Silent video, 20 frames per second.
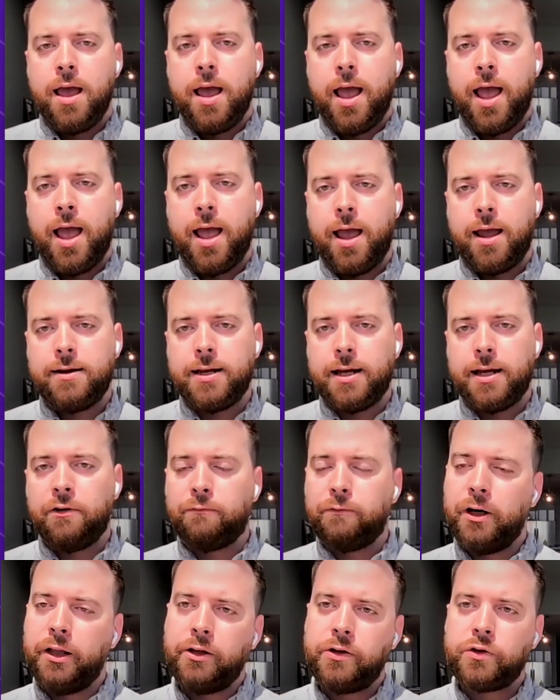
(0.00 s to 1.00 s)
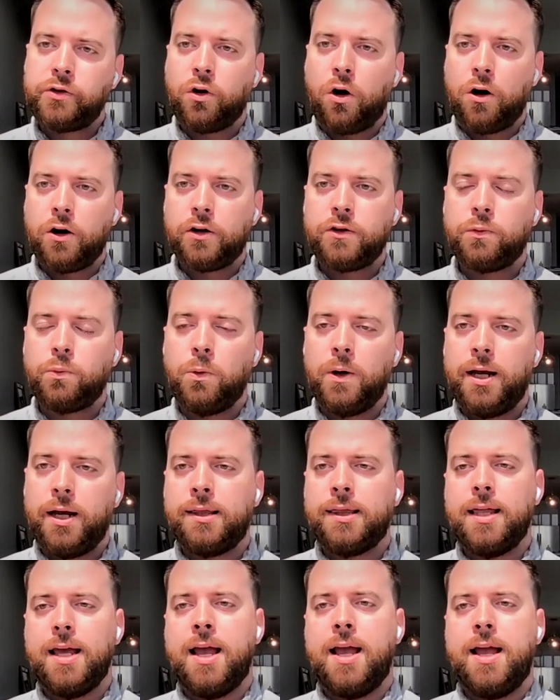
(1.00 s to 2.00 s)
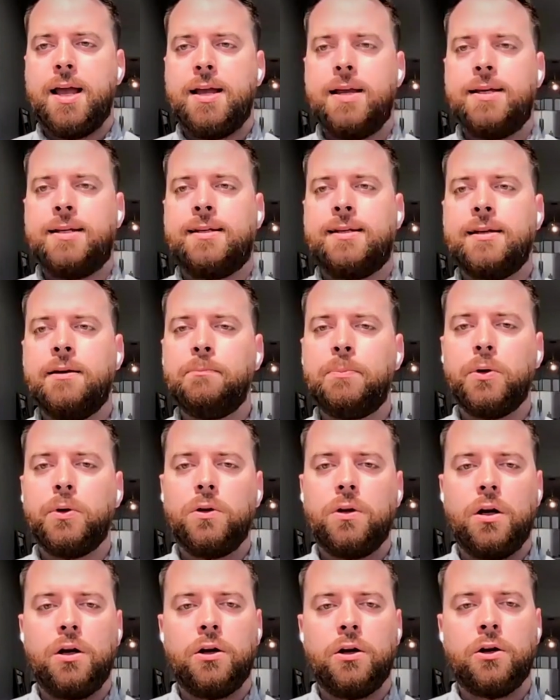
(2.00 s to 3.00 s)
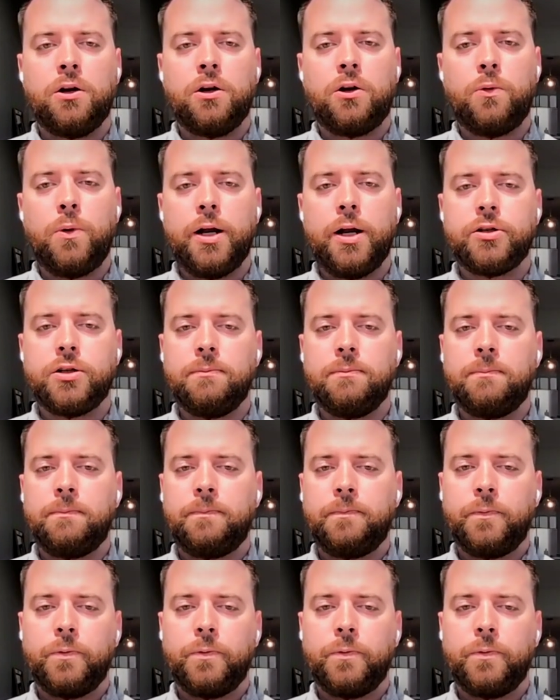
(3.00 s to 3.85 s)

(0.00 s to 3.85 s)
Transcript: And it really starts with a simple equation.